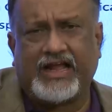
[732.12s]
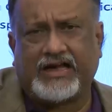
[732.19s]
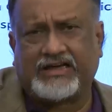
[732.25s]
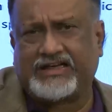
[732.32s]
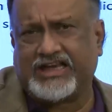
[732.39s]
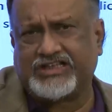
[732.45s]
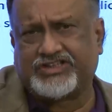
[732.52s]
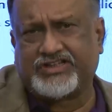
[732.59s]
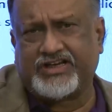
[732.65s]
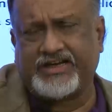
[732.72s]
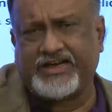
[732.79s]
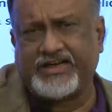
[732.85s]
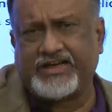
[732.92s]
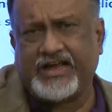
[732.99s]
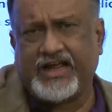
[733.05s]

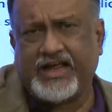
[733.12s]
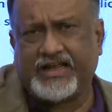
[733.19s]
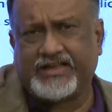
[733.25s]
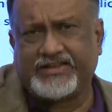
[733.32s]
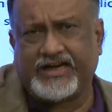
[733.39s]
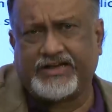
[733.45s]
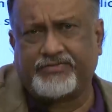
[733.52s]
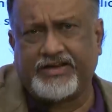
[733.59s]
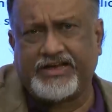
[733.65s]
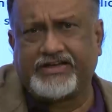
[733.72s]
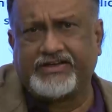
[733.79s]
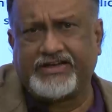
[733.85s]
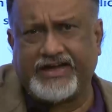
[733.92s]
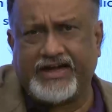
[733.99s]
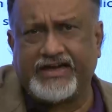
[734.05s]
clustering that we
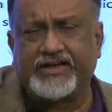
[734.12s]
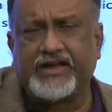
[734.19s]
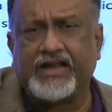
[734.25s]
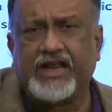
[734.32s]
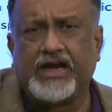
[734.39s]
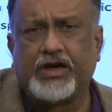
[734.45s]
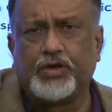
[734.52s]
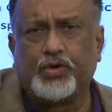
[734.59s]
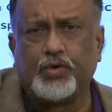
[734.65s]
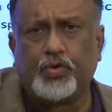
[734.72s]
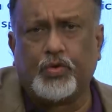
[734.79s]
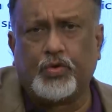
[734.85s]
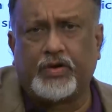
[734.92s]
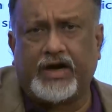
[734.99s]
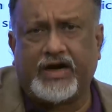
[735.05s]
create
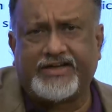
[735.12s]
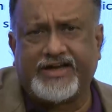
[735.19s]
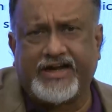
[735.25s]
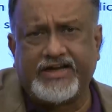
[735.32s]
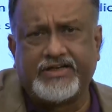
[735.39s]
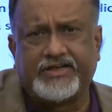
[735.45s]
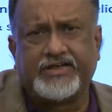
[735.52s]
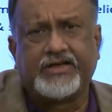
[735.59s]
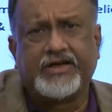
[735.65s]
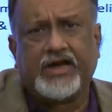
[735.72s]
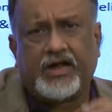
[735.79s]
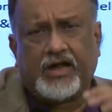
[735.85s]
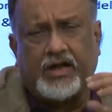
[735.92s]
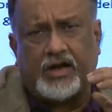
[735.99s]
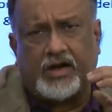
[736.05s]
to attend
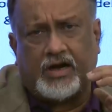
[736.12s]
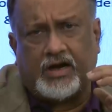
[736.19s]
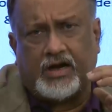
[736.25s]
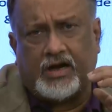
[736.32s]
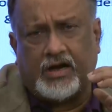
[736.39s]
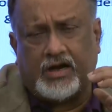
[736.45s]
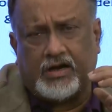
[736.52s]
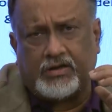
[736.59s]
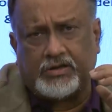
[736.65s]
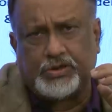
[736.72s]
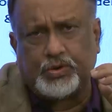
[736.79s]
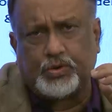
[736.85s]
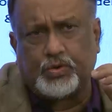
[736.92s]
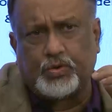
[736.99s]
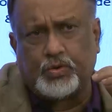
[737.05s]

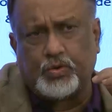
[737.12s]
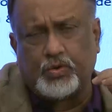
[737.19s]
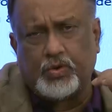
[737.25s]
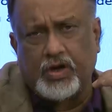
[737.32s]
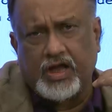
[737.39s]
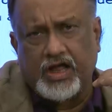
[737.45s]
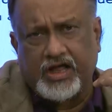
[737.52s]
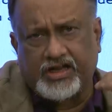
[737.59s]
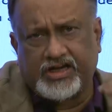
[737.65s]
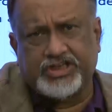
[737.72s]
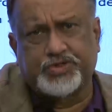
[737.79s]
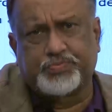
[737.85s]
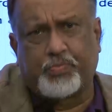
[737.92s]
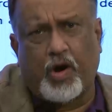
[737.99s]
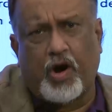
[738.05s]
to
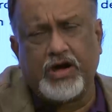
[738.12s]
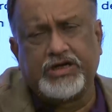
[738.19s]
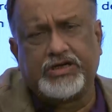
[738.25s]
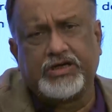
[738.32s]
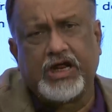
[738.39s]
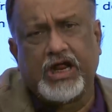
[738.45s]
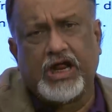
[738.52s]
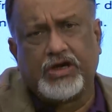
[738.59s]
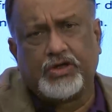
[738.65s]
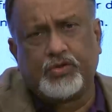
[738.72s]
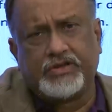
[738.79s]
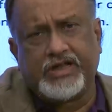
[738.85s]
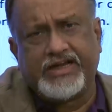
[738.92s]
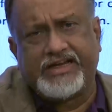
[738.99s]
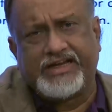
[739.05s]
respond to
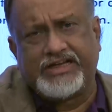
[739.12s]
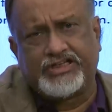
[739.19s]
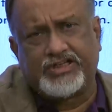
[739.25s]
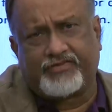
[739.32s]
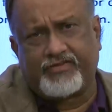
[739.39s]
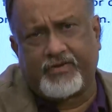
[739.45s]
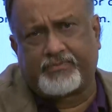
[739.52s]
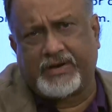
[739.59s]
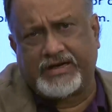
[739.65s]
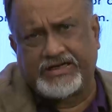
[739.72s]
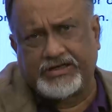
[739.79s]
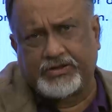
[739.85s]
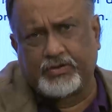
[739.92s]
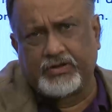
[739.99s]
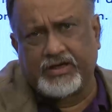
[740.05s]
the needs of a
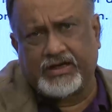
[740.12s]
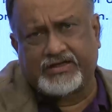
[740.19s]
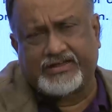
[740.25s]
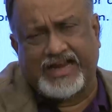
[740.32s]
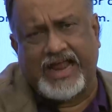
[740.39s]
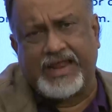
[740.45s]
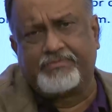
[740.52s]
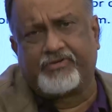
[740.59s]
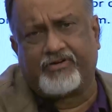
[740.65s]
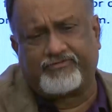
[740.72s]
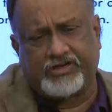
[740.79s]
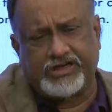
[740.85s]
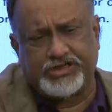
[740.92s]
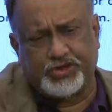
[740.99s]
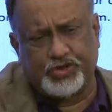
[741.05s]
particular type of
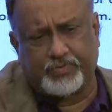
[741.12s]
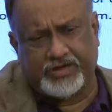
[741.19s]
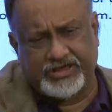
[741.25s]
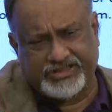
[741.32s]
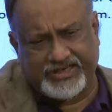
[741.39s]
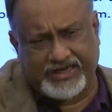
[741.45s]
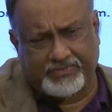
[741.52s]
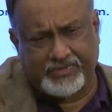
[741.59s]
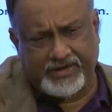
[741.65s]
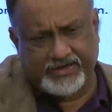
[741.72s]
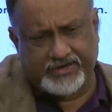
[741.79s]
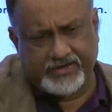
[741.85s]
consumer segment.